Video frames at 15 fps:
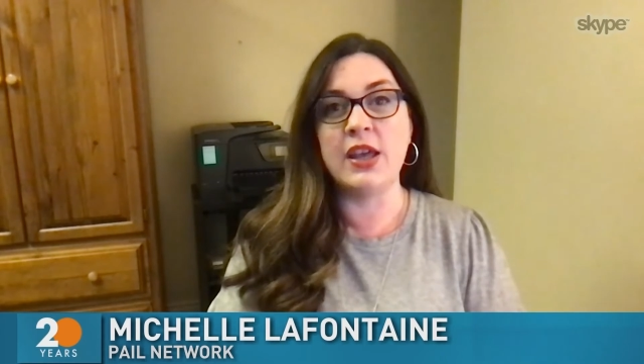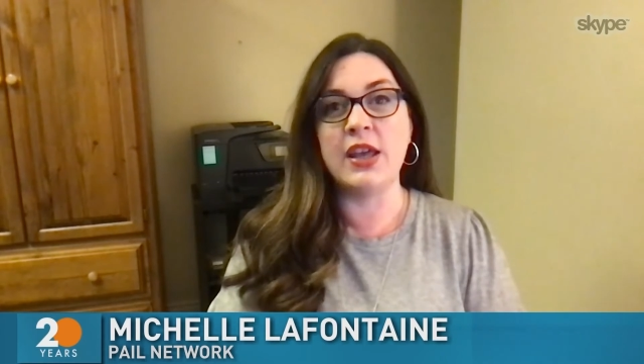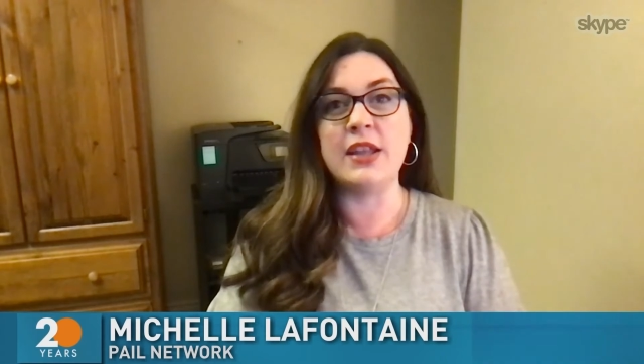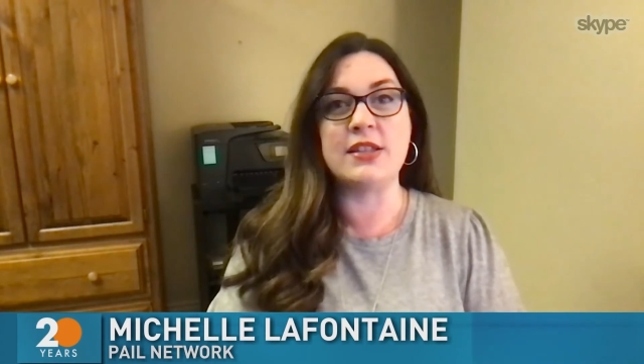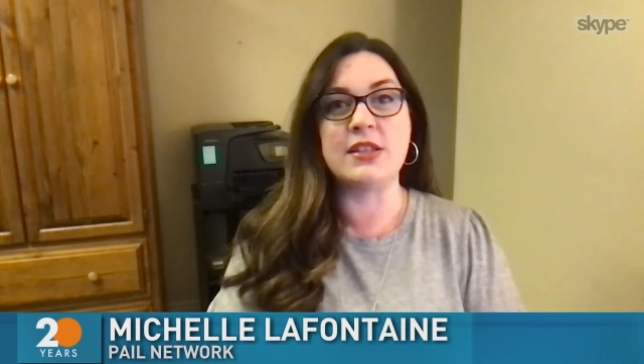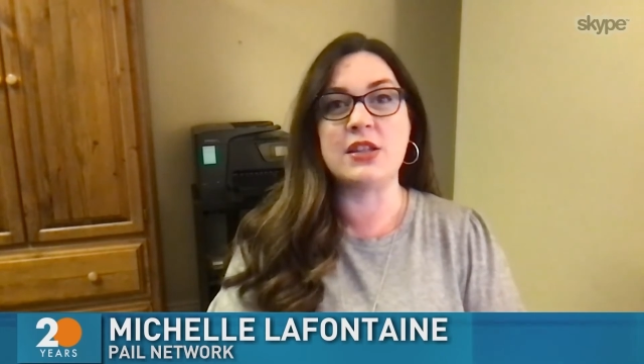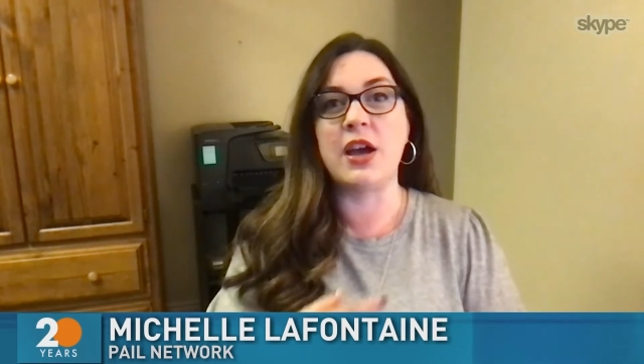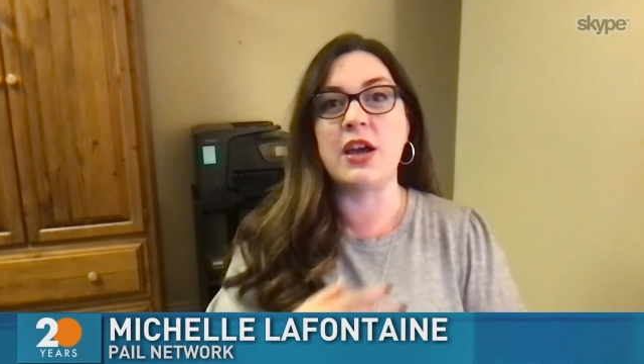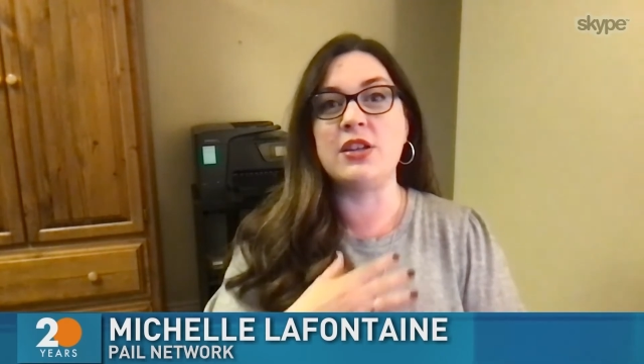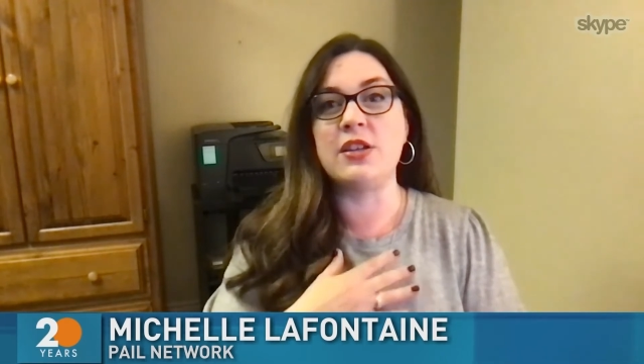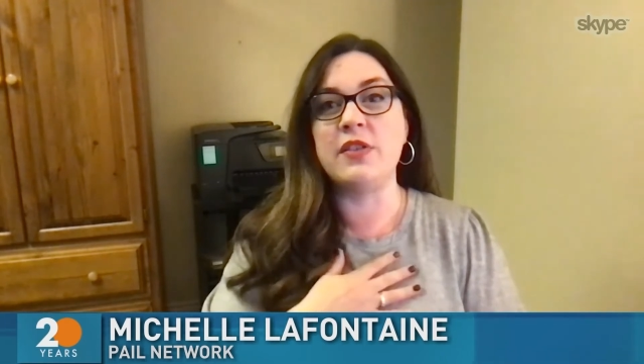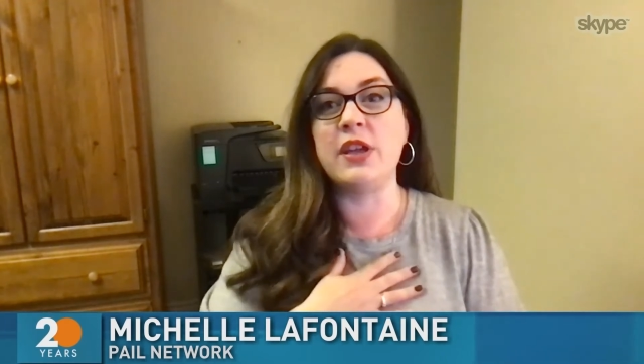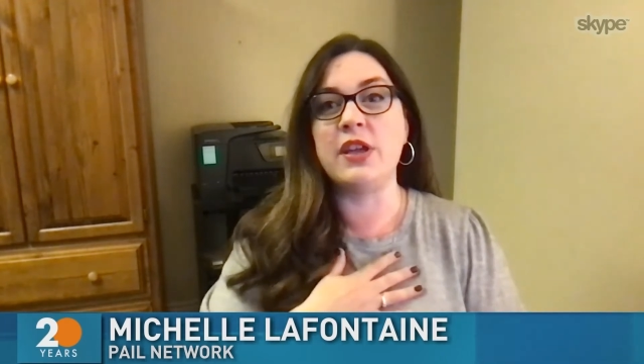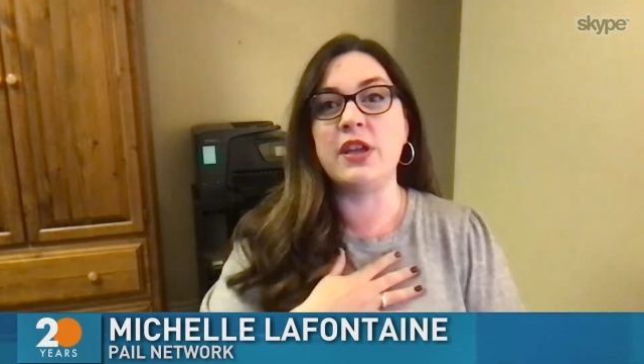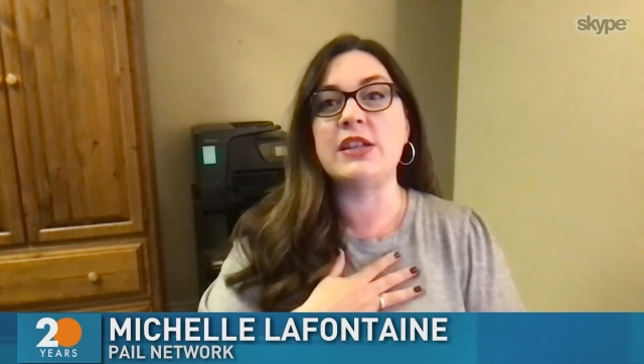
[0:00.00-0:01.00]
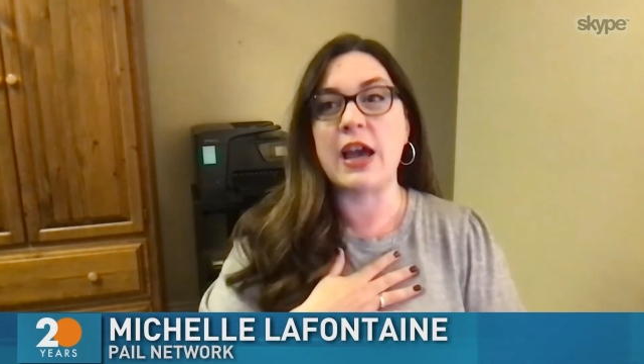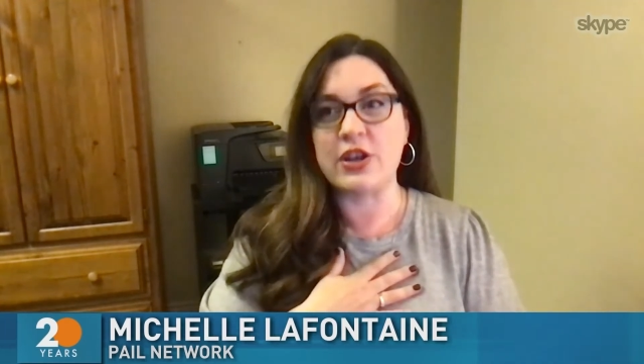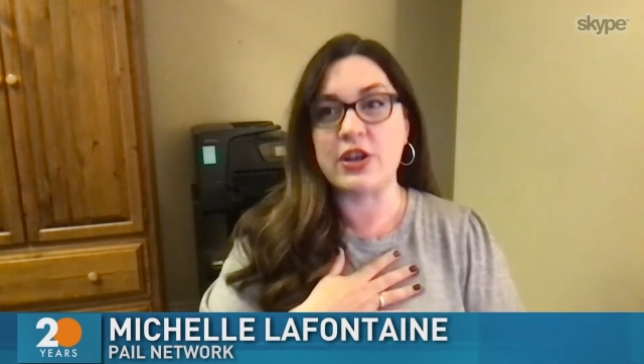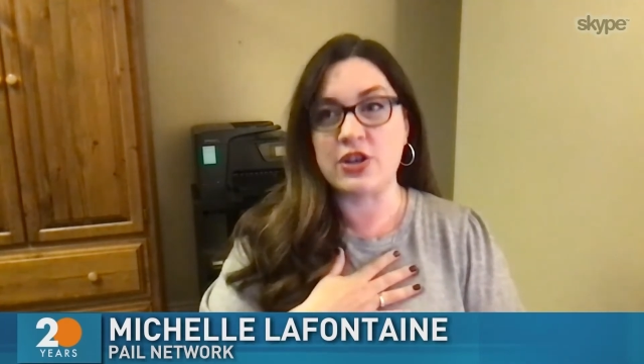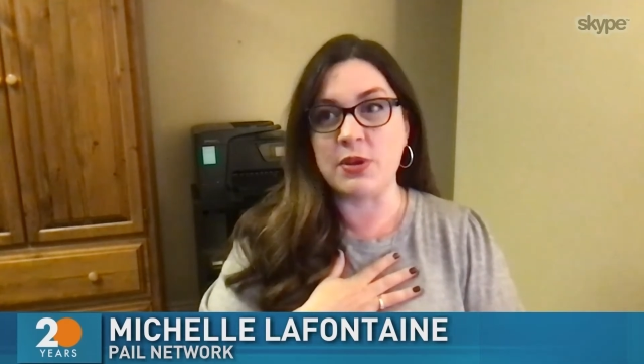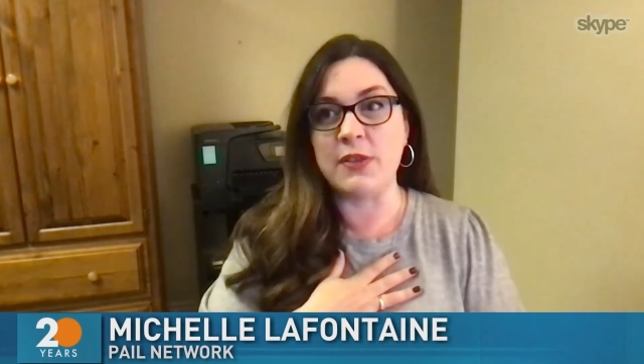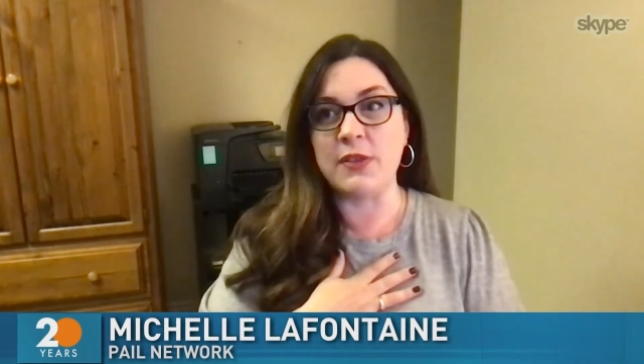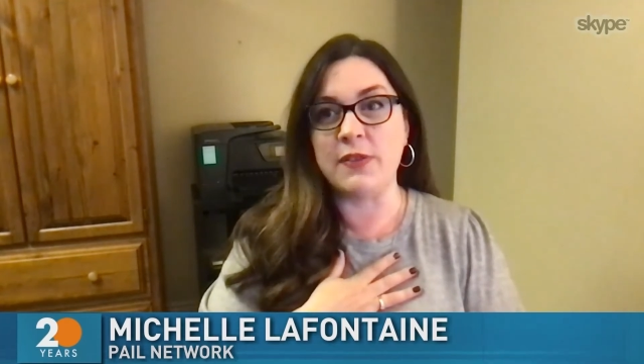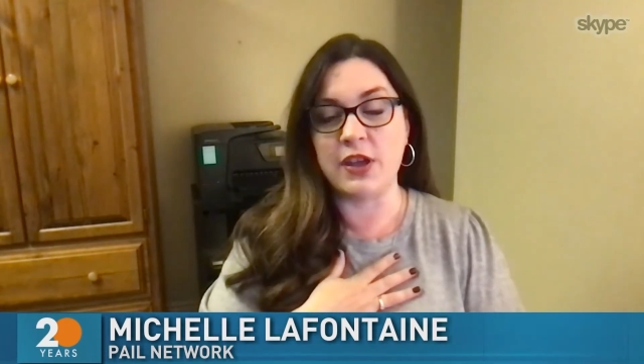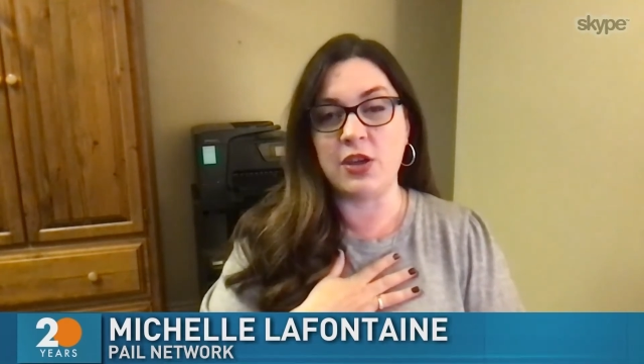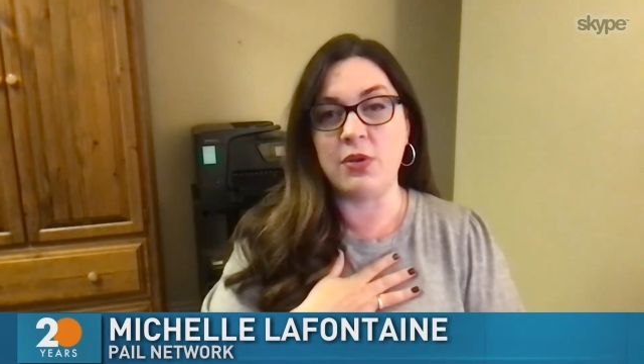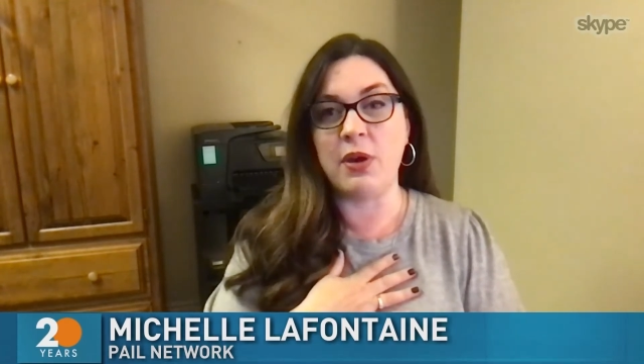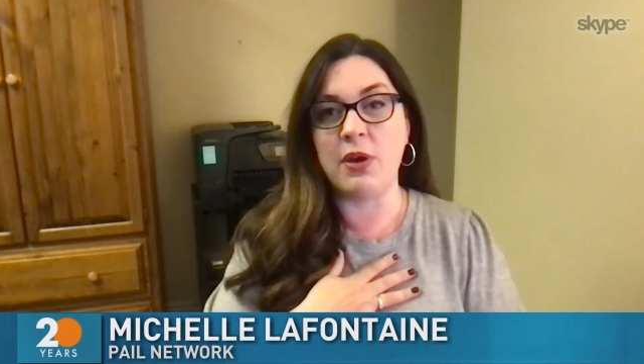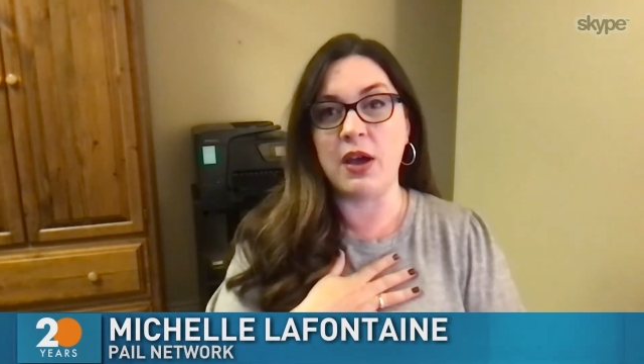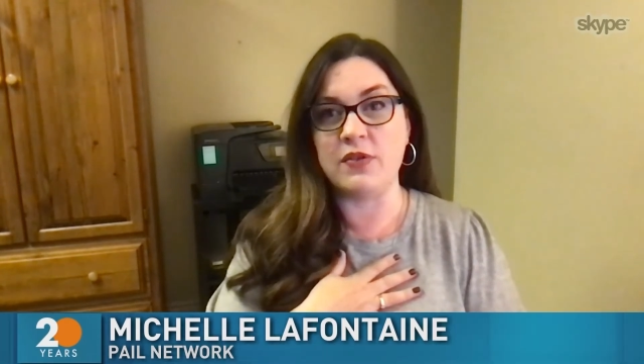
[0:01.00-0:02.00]
It's tied to the attachment
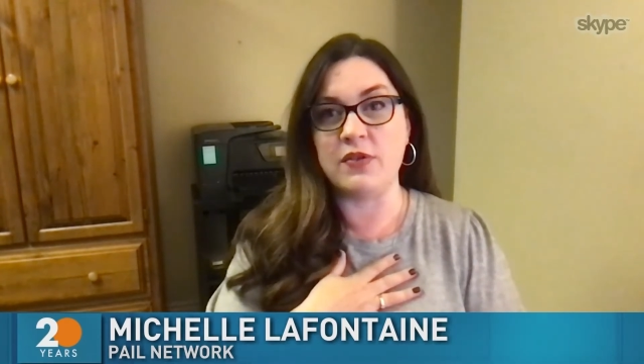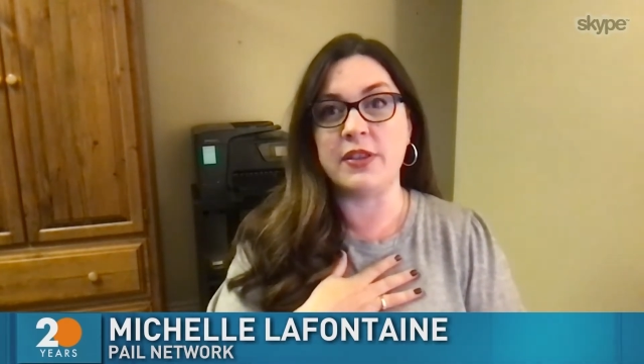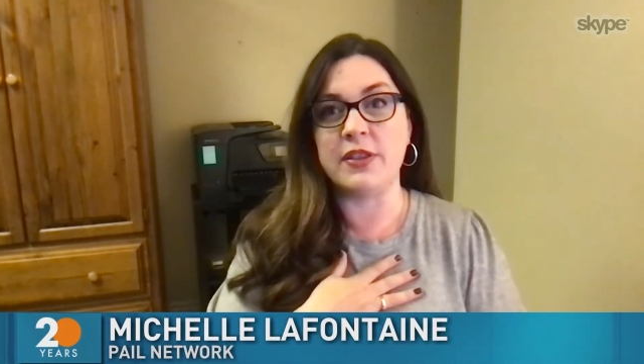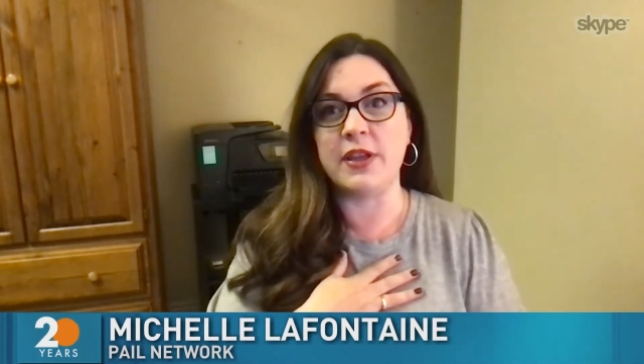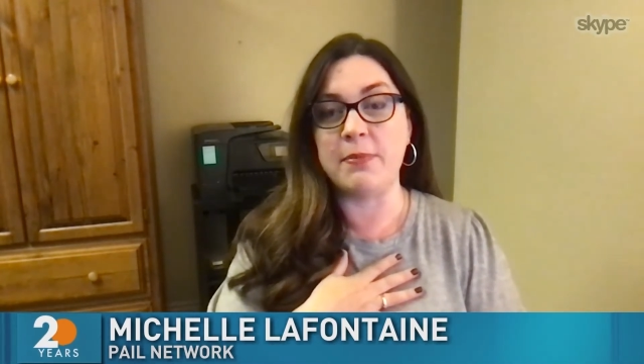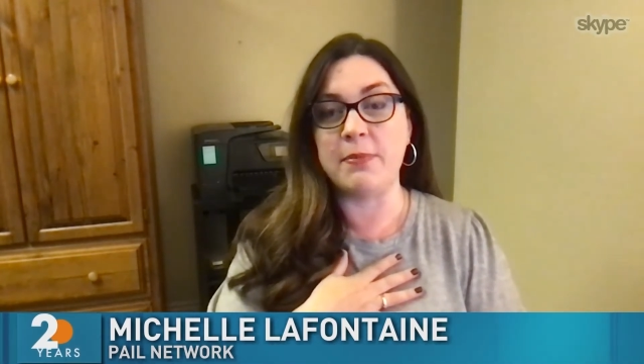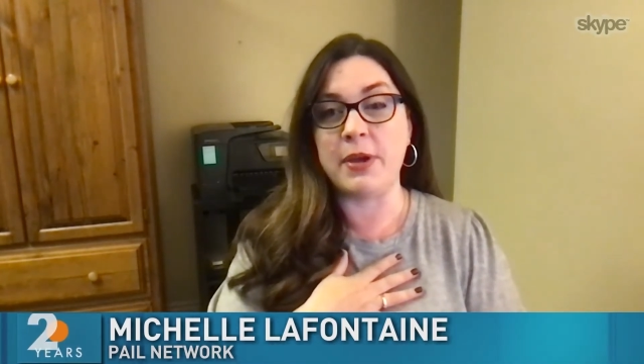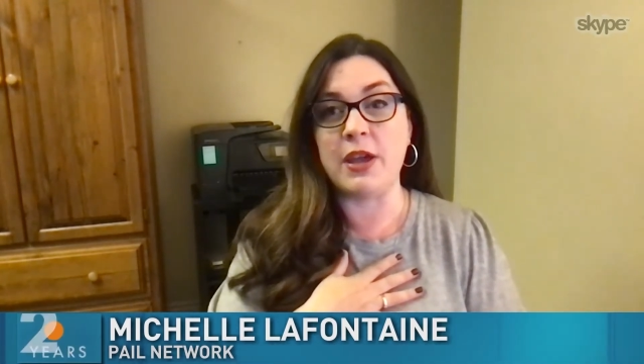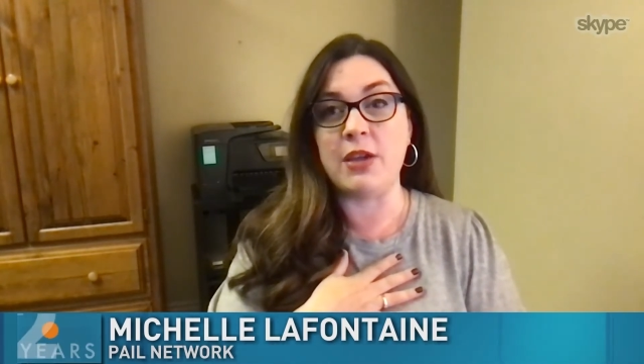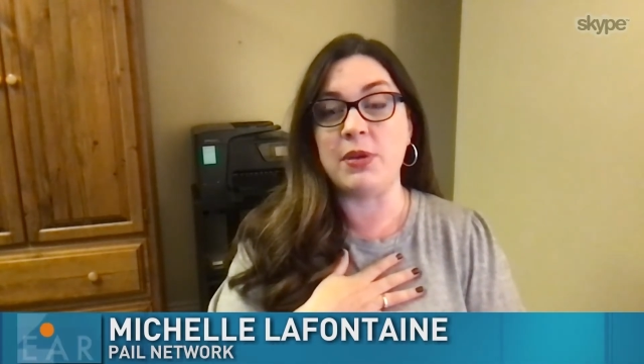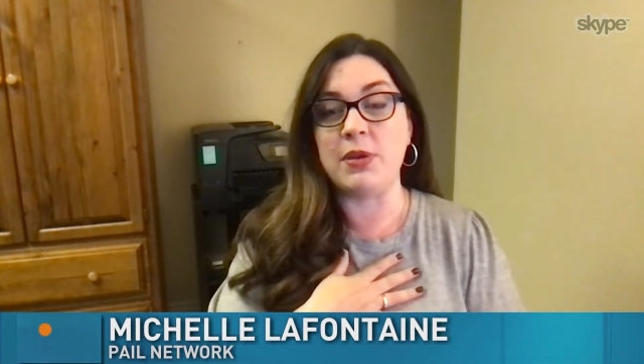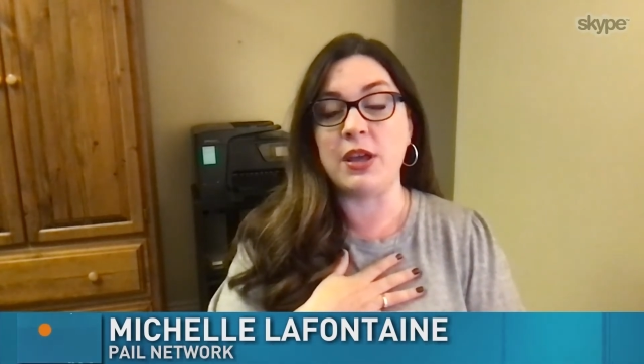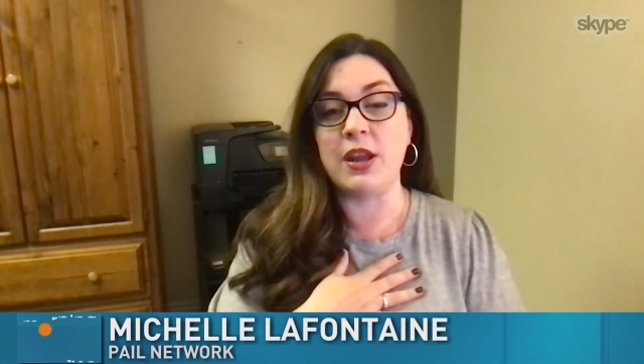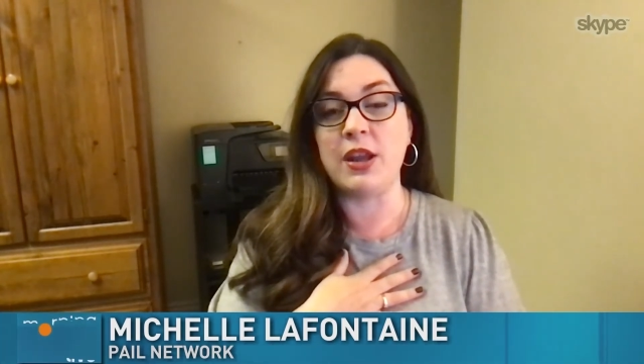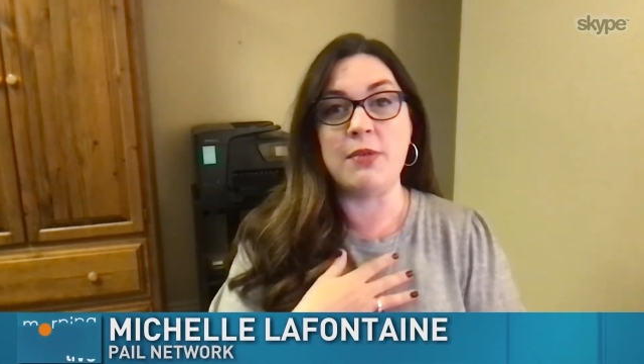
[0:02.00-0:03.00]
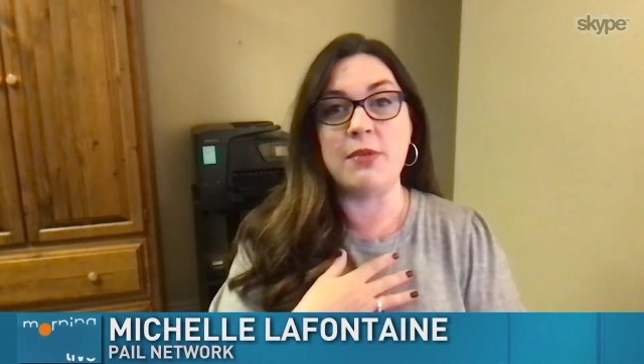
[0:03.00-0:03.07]
that you have to that baby.